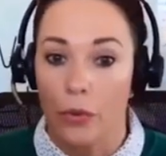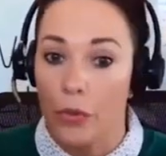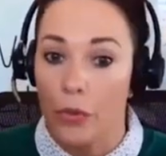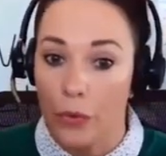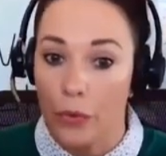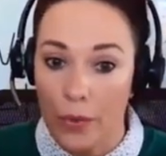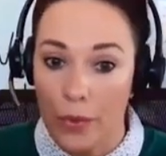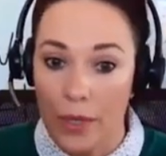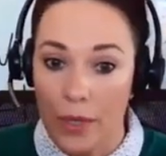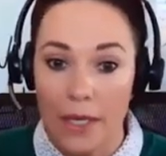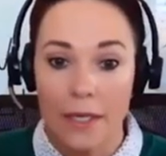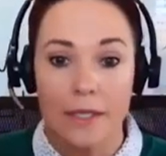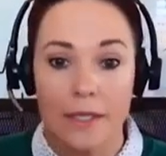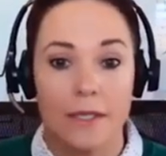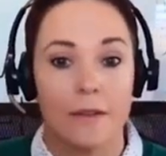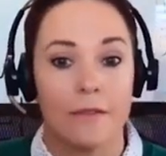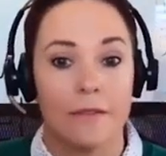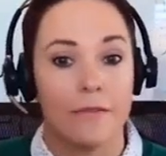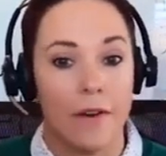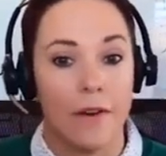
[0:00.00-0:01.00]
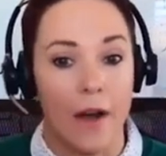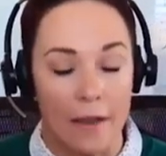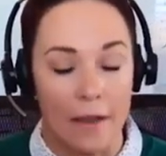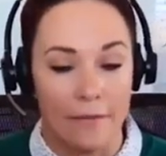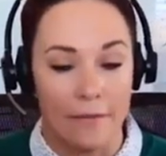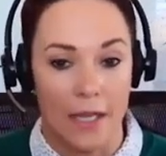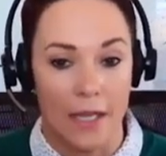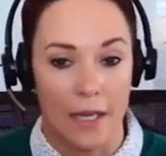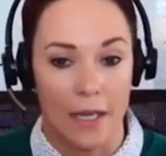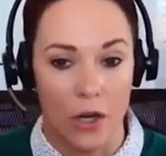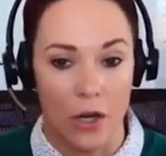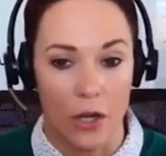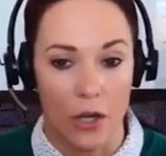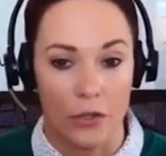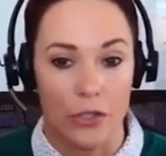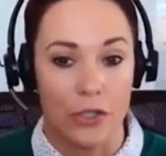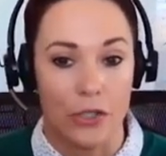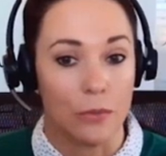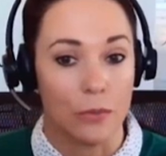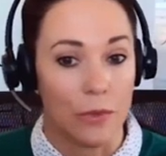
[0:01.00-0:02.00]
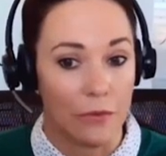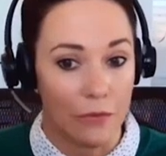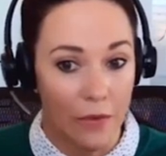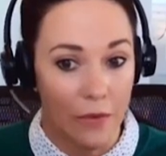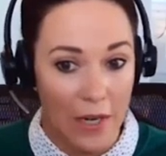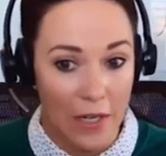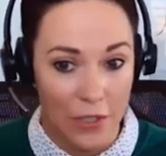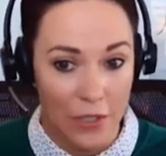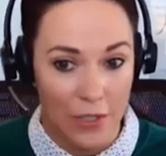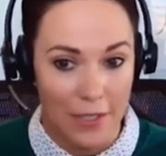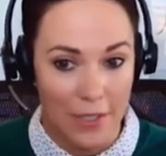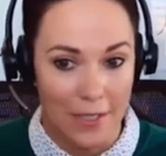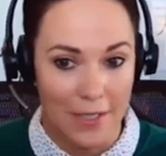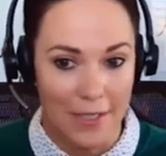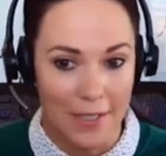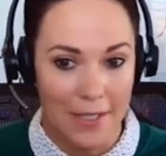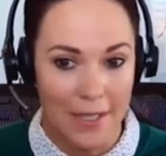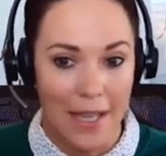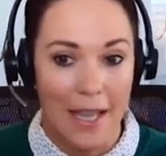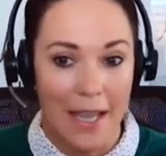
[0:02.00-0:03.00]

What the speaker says: 3 to 5 technology refreshes,